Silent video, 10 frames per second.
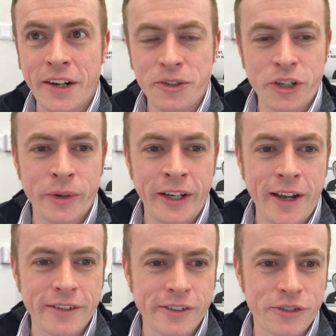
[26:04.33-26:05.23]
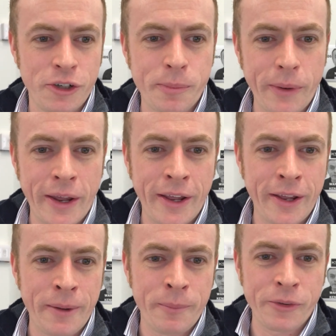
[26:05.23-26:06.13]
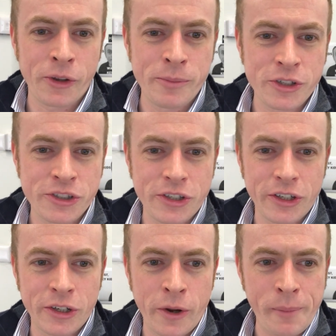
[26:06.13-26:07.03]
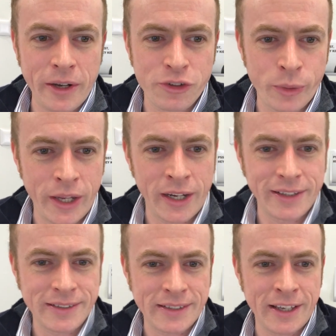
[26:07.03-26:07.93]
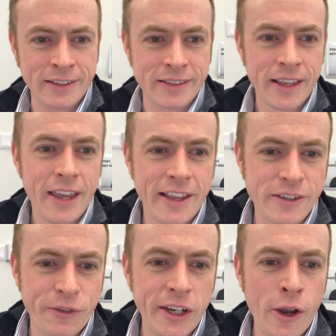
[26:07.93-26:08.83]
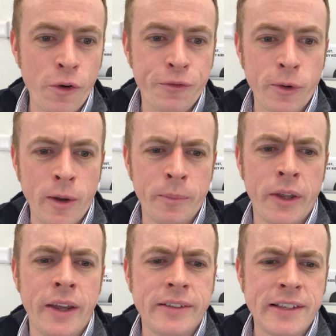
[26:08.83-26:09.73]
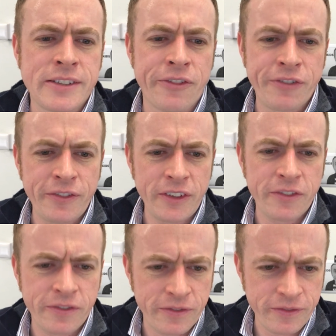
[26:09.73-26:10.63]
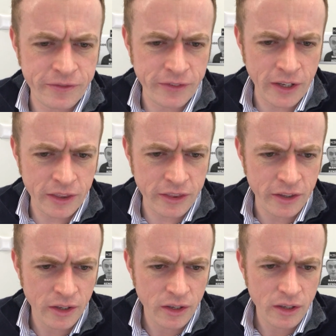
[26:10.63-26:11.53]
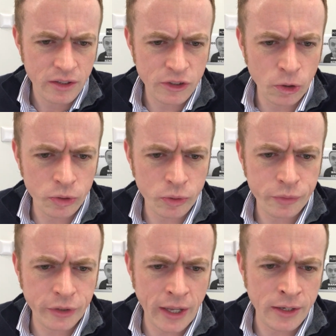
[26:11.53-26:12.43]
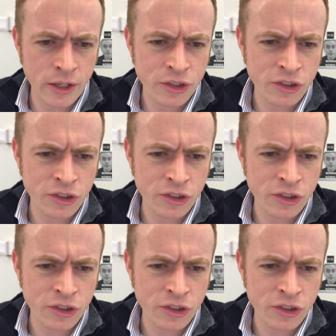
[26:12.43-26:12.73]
Kendo Show Early Access group, so I'm just going back to it, and it says, it's a video from the, it says the 55th Todofken